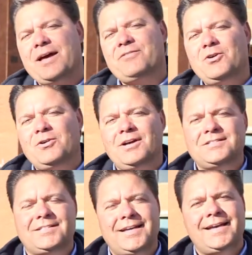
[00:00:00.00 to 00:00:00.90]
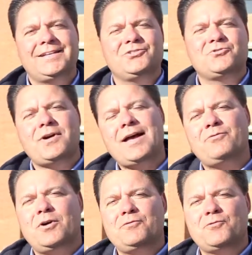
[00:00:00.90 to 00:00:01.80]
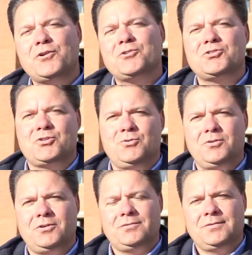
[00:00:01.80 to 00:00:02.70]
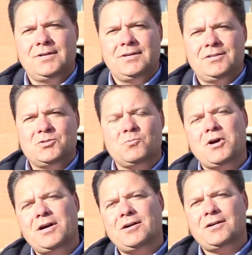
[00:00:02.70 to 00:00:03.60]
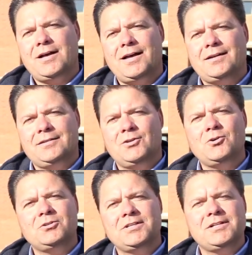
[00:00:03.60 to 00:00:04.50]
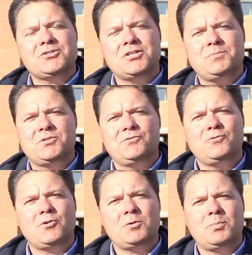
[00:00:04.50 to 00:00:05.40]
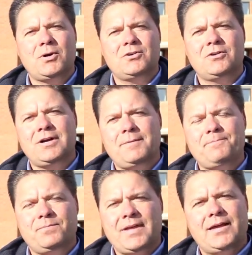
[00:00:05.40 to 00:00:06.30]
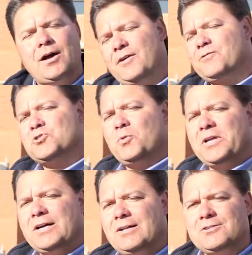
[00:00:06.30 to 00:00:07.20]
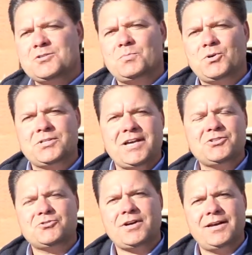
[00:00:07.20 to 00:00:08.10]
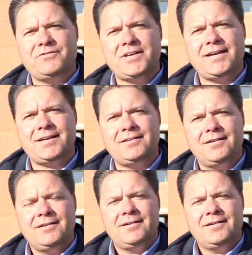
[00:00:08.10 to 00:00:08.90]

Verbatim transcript: we have going on today is Drive One for Your School. It's where uh, local dealerships and Ford partner up and offer $20 per test drive taken